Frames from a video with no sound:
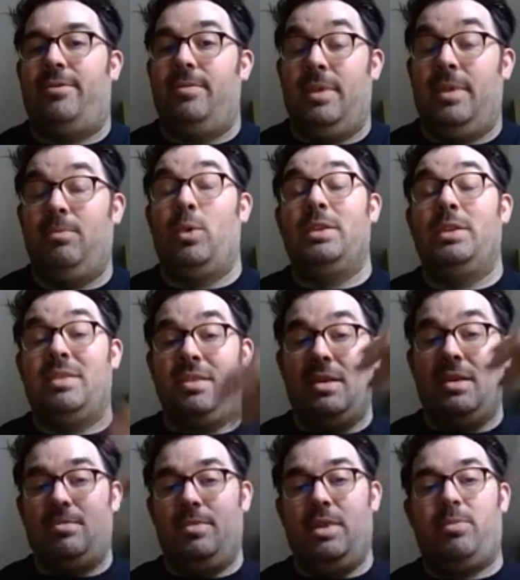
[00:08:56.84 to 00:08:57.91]
once
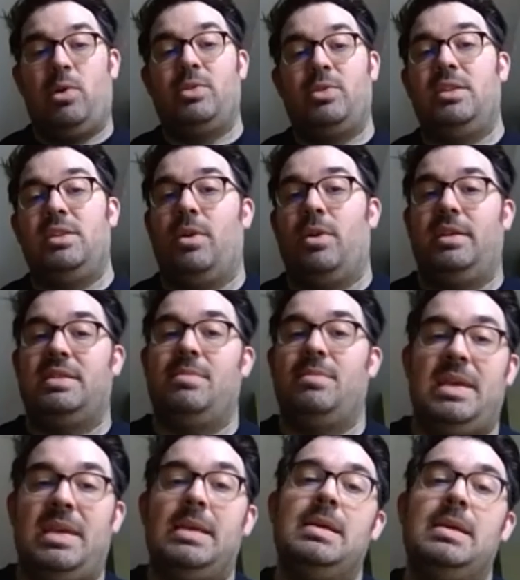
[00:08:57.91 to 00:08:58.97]
the protein's where it needs to
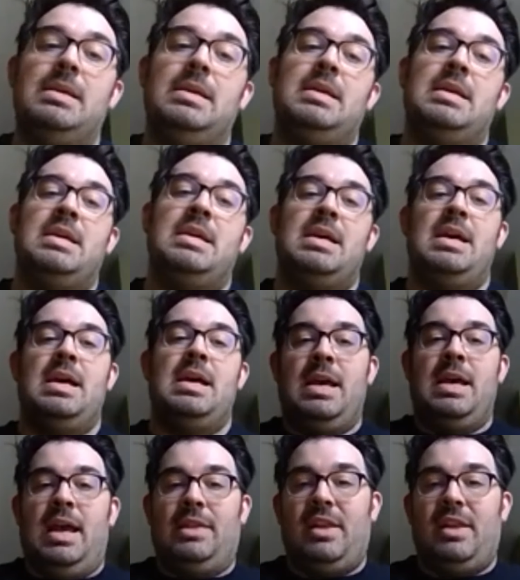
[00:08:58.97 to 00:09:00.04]
be.
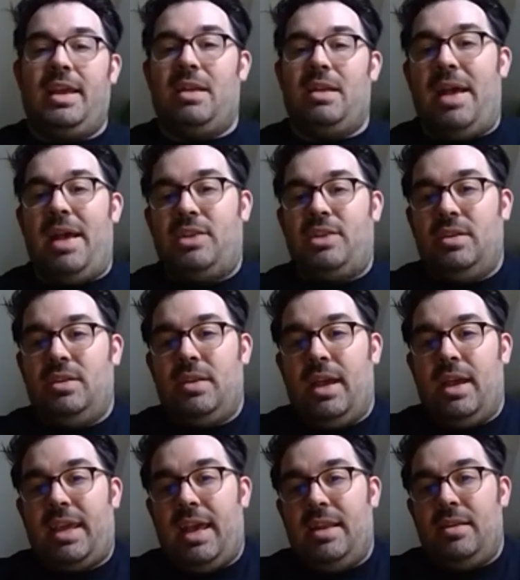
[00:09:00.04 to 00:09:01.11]
And then I can imagine,
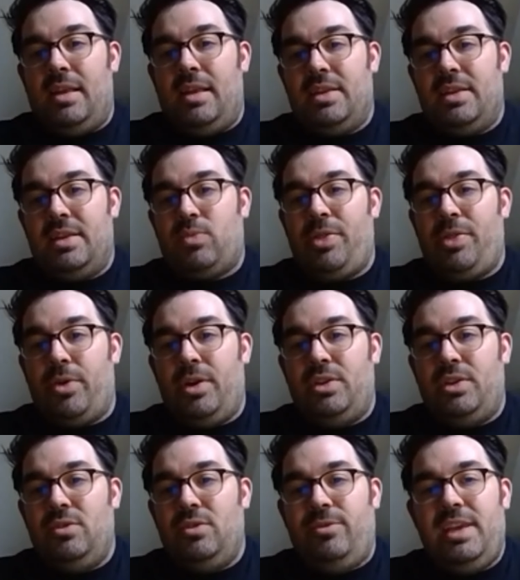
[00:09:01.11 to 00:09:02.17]
again, this
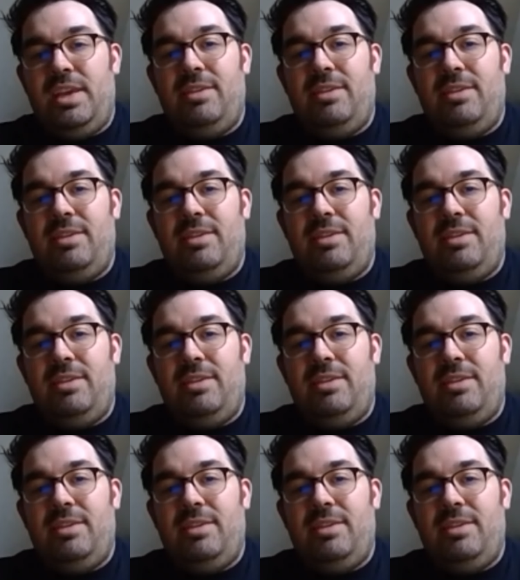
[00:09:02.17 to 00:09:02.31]
132V